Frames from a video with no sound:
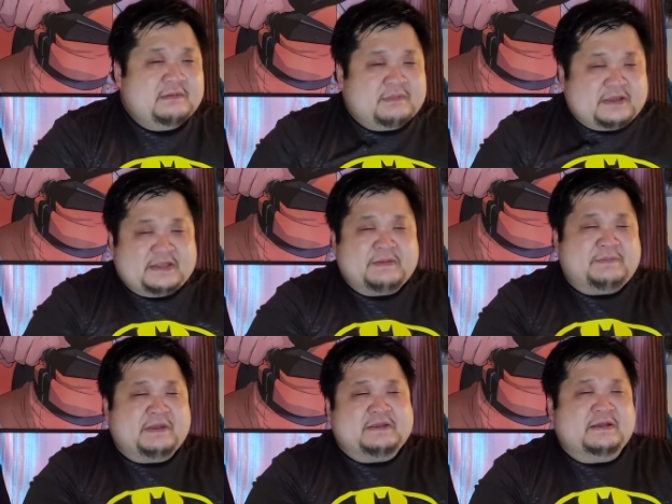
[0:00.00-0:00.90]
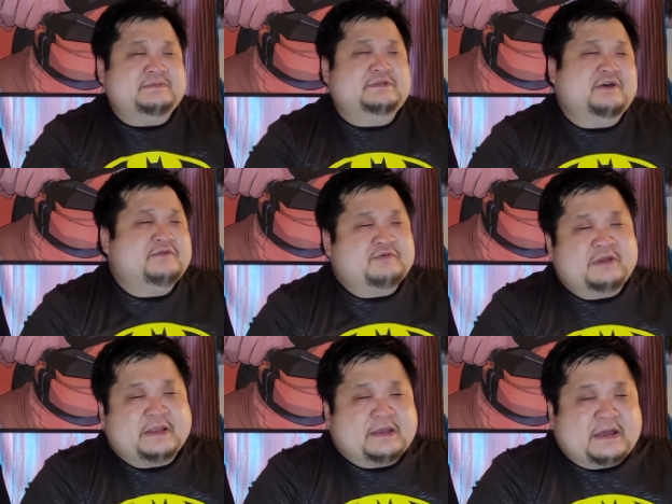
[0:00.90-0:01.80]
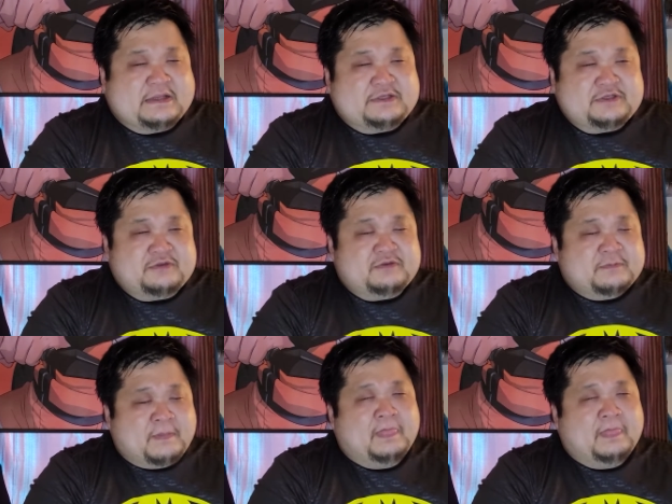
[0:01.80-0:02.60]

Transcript: But it then picked up itself when it got to